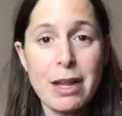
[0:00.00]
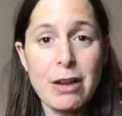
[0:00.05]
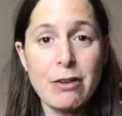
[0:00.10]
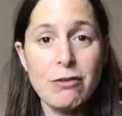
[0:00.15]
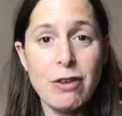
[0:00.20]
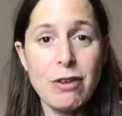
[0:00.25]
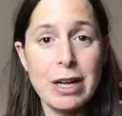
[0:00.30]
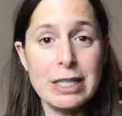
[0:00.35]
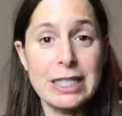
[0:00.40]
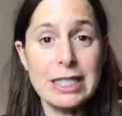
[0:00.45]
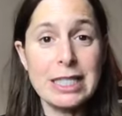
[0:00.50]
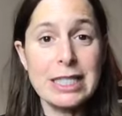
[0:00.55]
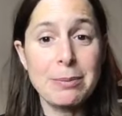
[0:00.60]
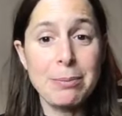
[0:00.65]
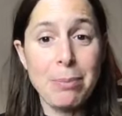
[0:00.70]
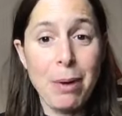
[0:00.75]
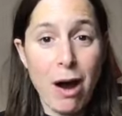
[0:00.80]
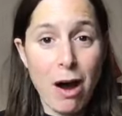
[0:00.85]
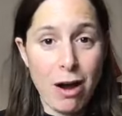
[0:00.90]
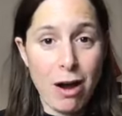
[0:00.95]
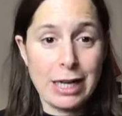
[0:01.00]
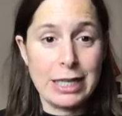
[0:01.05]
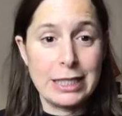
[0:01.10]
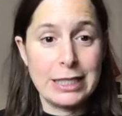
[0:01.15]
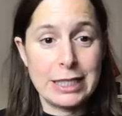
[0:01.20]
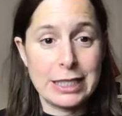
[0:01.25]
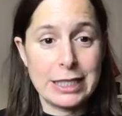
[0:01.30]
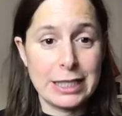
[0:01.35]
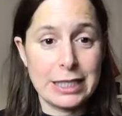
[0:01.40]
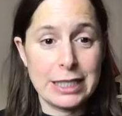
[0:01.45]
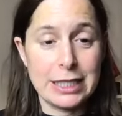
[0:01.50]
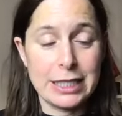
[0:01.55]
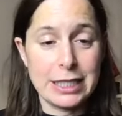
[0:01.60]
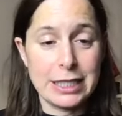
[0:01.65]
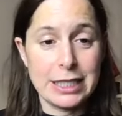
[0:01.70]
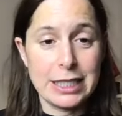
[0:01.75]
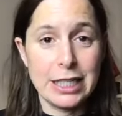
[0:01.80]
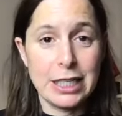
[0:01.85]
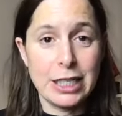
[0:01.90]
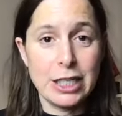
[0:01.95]
runs the
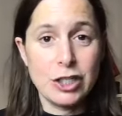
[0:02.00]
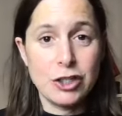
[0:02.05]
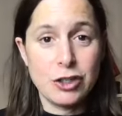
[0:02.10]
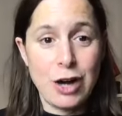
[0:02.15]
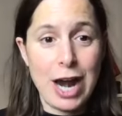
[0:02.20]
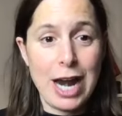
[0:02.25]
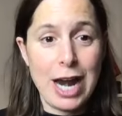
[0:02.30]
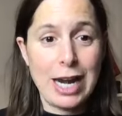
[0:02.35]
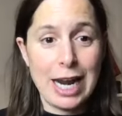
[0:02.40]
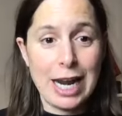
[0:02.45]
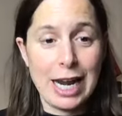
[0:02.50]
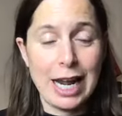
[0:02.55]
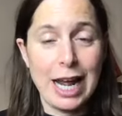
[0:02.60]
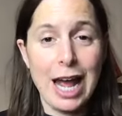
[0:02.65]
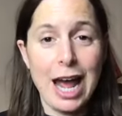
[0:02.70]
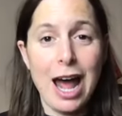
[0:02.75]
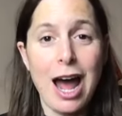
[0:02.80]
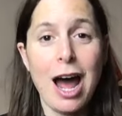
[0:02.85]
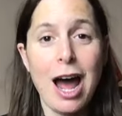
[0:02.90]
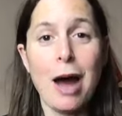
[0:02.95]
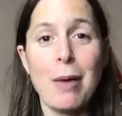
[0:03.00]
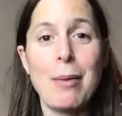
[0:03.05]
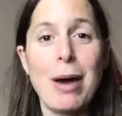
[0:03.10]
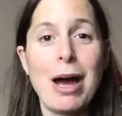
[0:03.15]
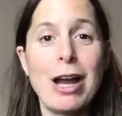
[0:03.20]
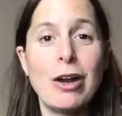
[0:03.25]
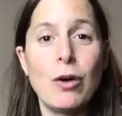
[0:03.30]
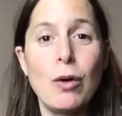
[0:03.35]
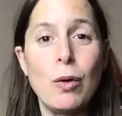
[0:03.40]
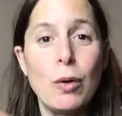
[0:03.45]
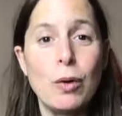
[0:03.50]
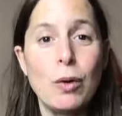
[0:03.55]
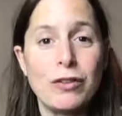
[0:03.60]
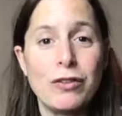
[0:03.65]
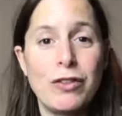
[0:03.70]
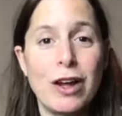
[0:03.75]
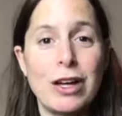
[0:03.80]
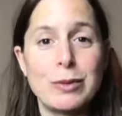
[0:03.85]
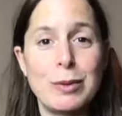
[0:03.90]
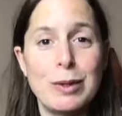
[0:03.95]
Parkinson's training, and all of
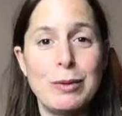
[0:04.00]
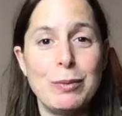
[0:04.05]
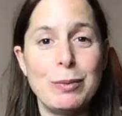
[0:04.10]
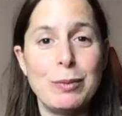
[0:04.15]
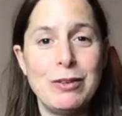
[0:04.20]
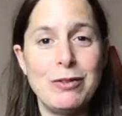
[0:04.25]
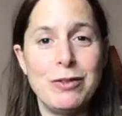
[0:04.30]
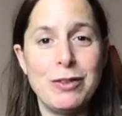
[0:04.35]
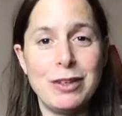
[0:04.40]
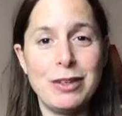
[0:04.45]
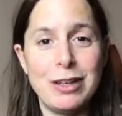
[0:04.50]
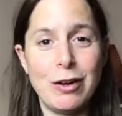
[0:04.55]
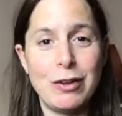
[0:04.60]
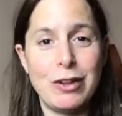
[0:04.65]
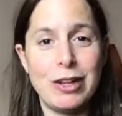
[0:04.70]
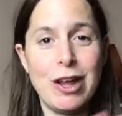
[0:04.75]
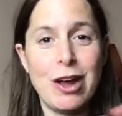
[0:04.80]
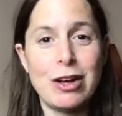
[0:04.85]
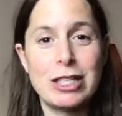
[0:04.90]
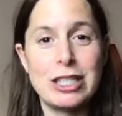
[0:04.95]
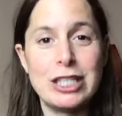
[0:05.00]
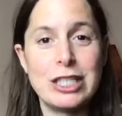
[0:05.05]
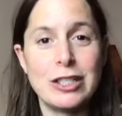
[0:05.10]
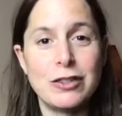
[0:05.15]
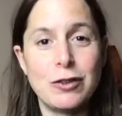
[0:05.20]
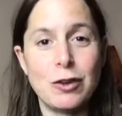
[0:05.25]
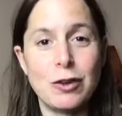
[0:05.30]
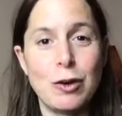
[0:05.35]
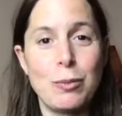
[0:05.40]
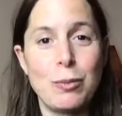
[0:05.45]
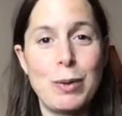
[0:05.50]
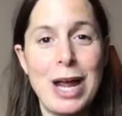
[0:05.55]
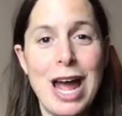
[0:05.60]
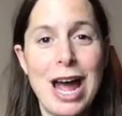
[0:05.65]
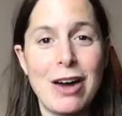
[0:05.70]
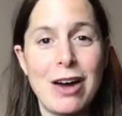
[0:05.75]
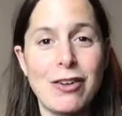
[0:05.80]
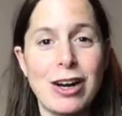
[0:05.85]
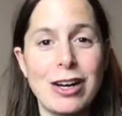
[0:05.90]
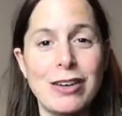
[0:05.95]
those we've the Yoga Teachers Forum, we
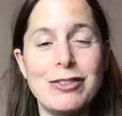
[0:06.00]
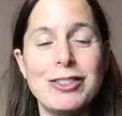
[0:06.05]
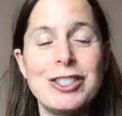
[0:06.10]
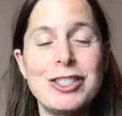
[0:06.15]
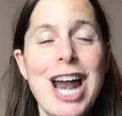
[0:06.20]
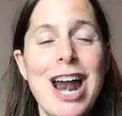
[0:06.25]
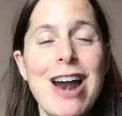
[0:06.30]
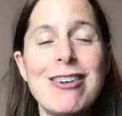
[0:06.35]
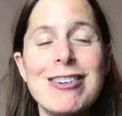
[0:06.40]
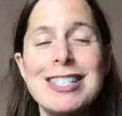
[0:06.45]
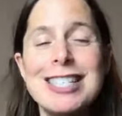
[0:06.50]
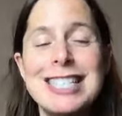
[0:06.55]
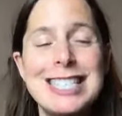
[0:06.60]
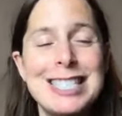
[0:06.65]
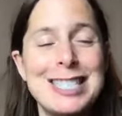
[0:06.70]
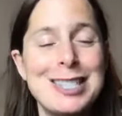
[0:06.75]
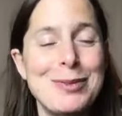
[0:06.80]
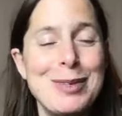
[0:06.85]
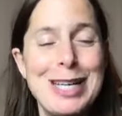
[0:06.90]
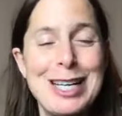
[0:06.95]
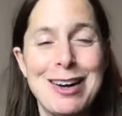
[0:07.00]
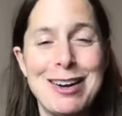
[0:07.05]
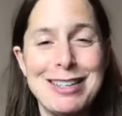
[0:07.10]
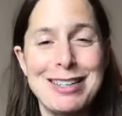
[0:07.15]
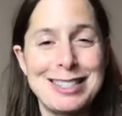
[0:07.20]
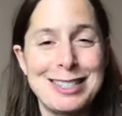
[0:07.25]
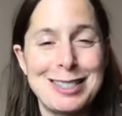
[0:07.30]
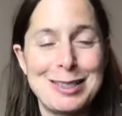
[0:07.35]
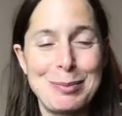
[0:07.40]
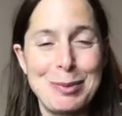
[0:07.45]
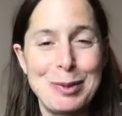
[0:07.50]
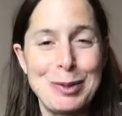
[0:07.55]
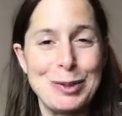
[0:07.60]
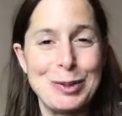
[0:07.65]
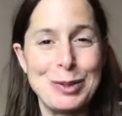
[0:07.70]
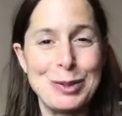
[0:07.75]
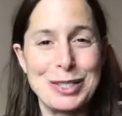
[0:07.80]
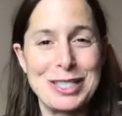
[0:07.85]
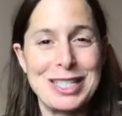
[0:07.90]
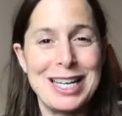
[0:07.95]
have kind of charities that we like to
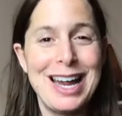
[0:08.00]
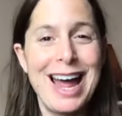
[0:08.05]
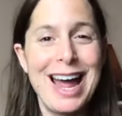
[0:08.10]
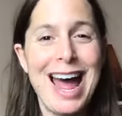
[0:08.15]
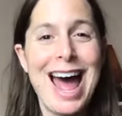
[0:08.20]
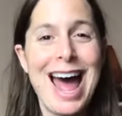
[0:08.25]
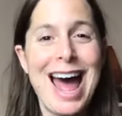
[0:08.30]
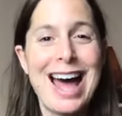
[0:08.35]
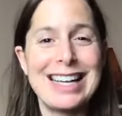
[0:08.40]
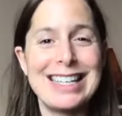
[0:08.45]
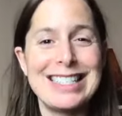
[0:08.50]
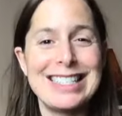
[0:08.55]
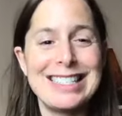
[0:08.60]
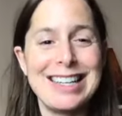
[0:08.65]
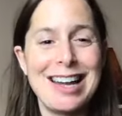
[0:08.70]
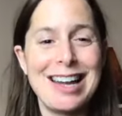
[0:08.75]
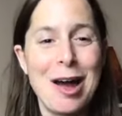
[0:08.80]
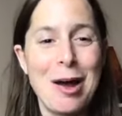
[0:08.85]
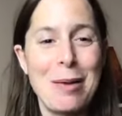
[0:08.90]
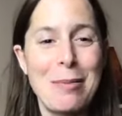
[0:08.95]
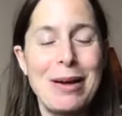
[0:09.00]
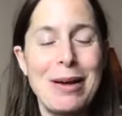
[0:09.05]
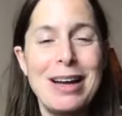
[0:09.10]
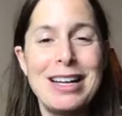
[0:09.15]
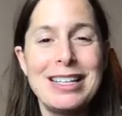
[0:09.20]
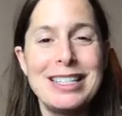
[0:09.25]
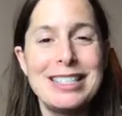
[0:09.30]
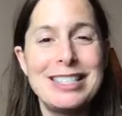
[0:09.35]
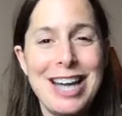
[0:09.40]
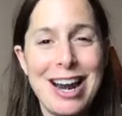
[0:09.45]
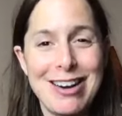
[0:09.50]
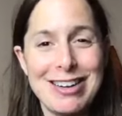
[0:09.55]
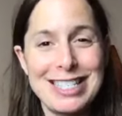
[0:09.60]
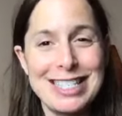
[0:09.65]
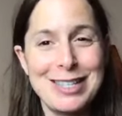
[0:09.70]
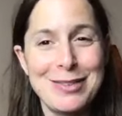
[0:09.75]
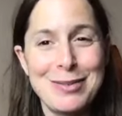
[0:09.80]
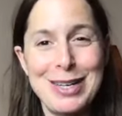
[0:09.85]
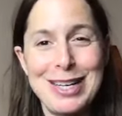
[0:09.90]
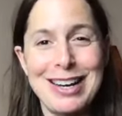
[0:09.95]
support, and the charity
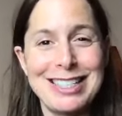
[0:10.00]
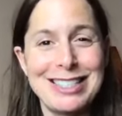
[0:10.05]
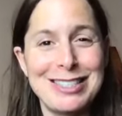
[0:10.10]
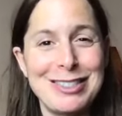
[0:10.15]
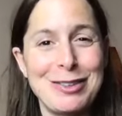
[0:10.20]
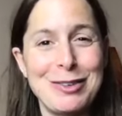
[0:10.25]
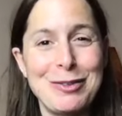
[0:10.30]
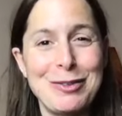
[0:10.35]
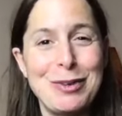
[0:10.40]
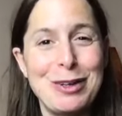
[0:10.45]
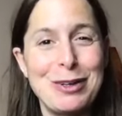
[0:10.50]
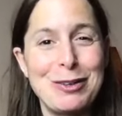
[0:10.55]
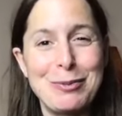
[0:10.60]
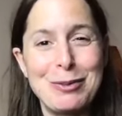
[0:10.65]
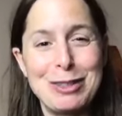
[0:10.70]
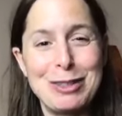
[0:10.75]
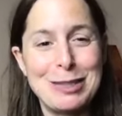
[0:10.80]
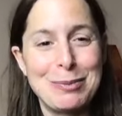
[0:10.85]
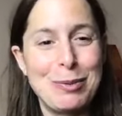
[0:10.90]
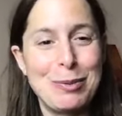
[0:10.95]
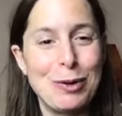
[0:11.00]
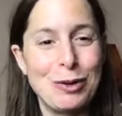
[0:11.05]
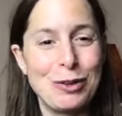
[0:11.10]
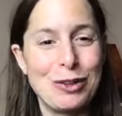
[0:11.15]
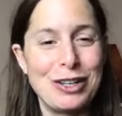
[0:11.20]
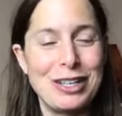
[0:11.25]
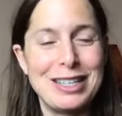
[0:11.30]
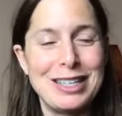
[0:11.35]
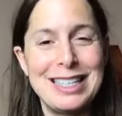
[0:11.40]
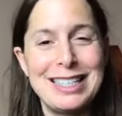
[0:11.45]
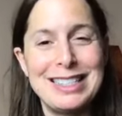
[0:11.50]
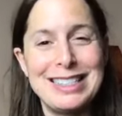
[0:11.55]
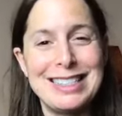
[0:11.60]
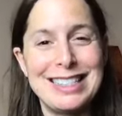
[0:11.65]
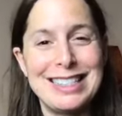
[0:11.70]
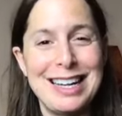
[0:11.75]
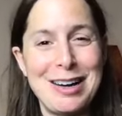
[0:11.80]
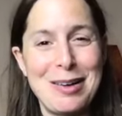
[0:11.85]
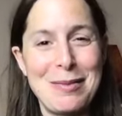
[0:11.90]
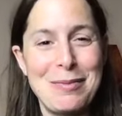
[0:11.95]
that we like to support that is
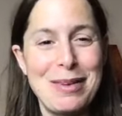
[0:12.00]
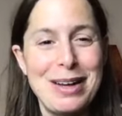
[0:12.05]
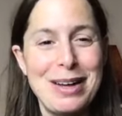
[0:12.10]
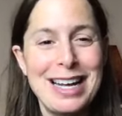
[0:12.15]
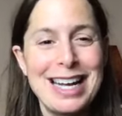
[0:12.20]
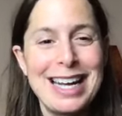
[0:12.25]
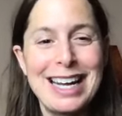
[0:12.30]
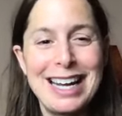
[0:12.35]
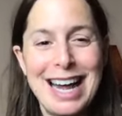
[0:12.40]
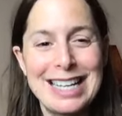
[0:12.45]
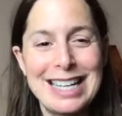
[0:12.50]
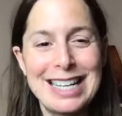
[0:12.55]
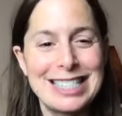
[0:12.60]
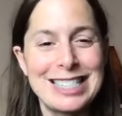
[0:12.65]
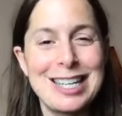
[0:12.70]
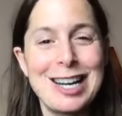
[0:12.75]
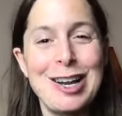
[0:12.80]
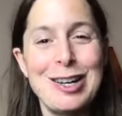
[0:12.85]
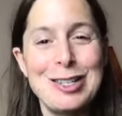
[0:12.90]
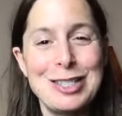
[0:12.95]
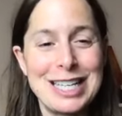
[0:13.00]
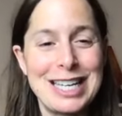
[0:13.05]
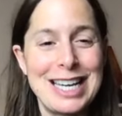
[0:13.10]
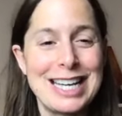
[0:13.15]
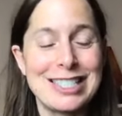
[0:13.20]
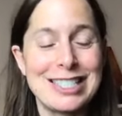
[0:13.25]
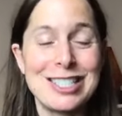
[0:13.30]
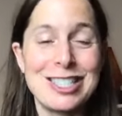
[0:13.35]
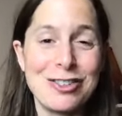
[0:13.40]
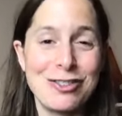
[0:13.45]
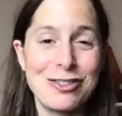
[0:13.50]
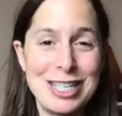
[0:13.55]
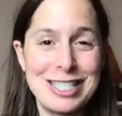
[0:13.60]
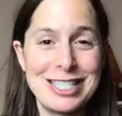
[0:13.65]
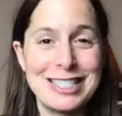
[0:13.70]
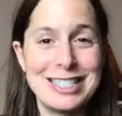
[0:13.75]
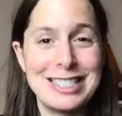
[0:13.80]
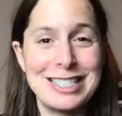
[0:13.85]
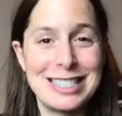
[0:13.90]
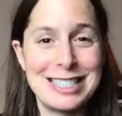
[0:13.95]
has a close connection to
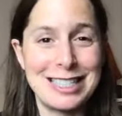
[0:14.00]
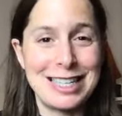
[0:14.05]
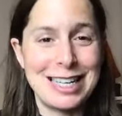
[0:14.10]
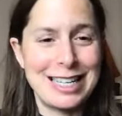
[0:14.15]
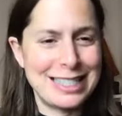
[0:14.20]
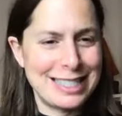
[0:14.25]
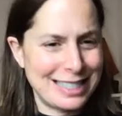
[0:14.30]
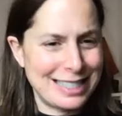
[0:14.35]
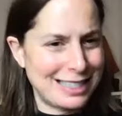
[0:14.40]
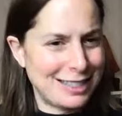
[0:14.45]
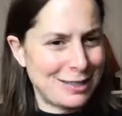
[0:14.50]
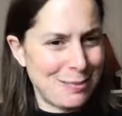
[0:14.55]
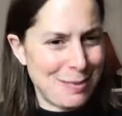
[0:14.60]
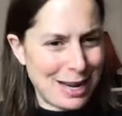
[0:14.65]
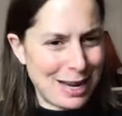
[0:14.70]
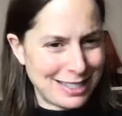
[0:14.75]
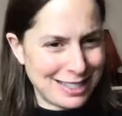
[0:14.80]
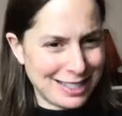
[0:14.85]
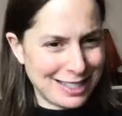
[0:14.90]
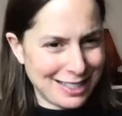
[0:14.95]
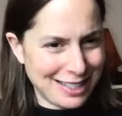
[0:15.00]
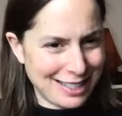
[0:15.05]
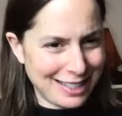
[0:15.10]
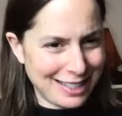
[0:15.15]
Richard. It's Dementia